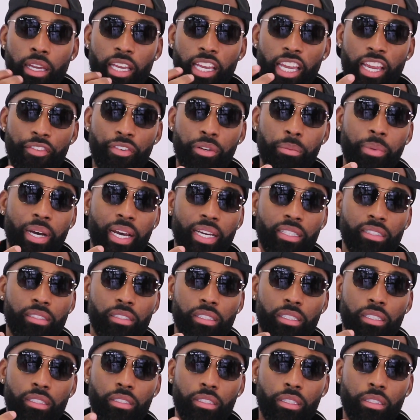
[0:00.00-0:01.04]
everybody
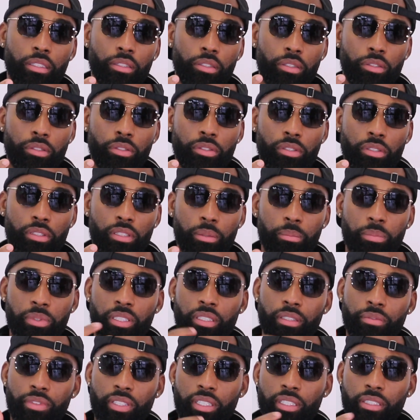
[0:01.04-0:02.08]
sees a little
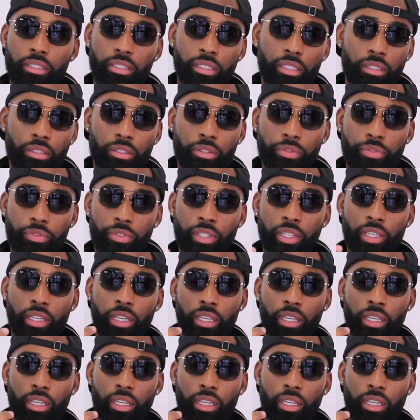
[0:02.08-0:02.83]
something of their self